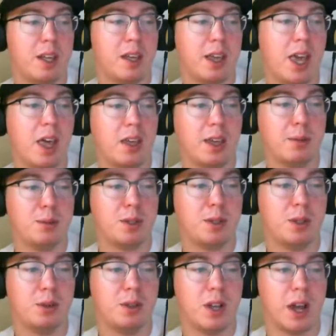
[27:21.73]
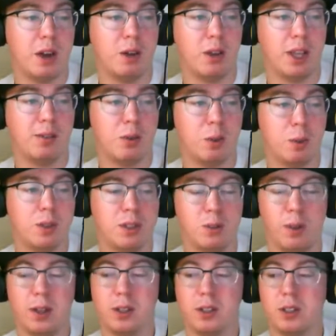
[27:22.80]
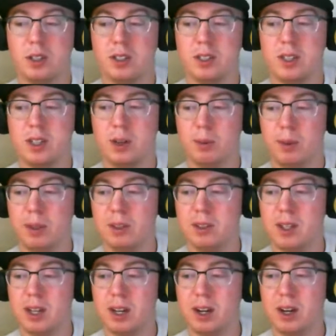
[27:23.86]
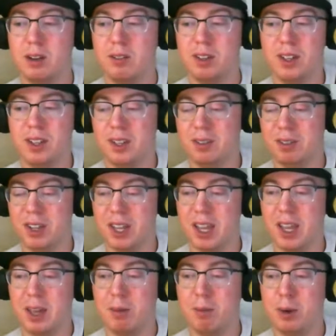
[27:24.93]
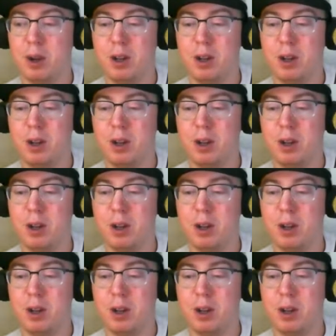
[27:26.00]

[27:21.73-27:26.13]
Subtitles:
Kyle Gibson, who not only every once in a while turns in a real stinker of a game,